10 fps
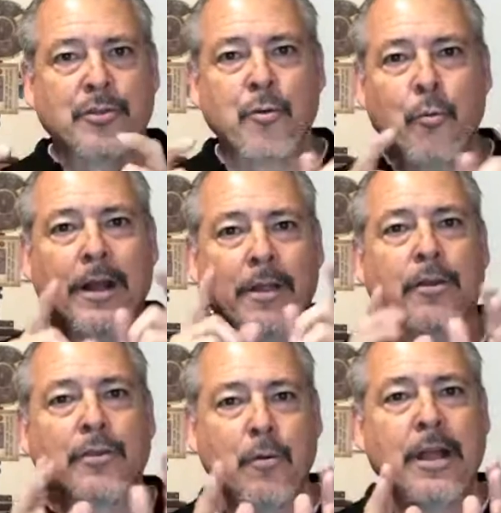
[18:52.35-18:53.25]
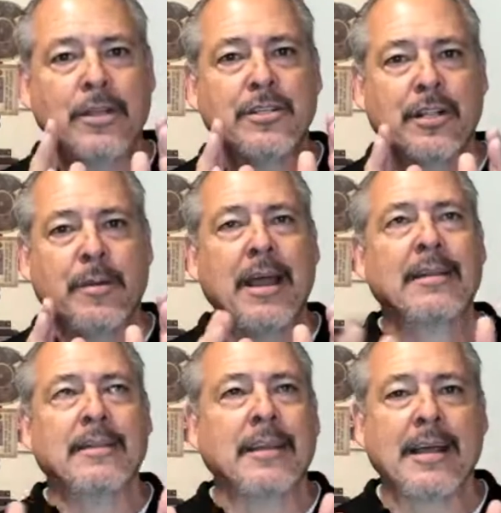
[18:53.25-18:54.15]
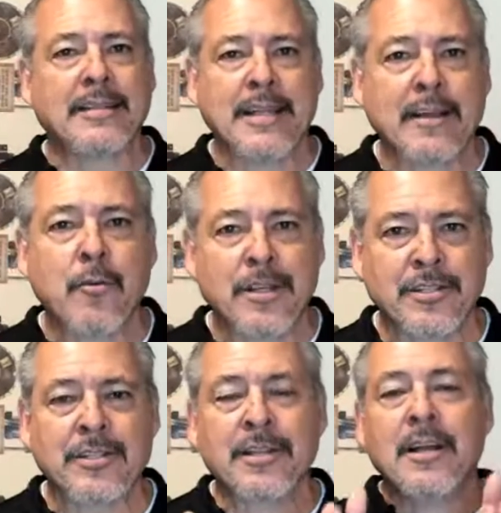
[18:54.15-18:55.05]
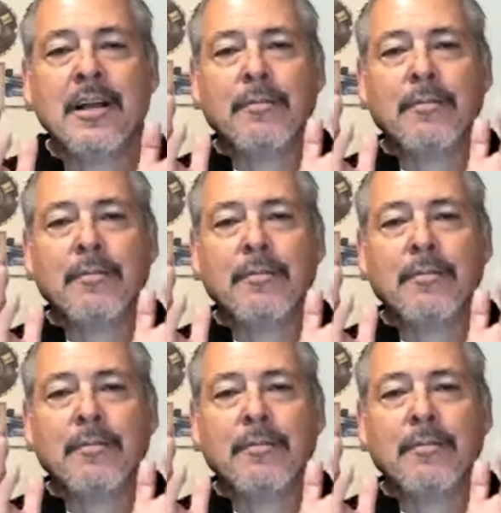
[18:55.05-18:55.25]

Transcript: to one of those questions, I think I had 10 questions,